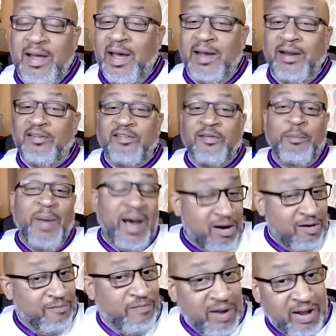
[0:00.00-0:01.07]
And as a
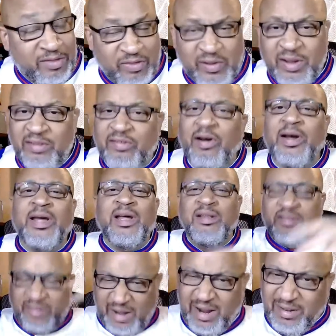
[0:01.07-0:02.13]
matter of fact, things are
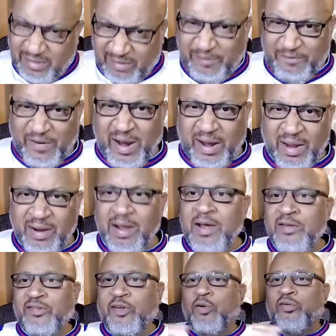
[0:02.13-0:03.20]
intensifying.
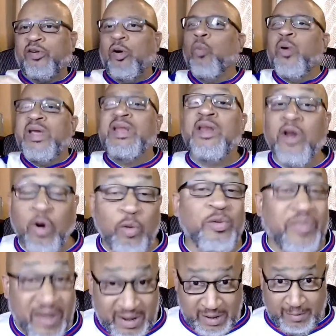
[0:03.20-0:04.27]
So we know
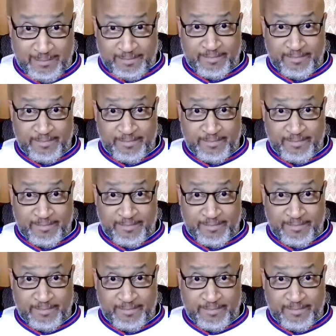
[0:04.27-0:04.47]
that.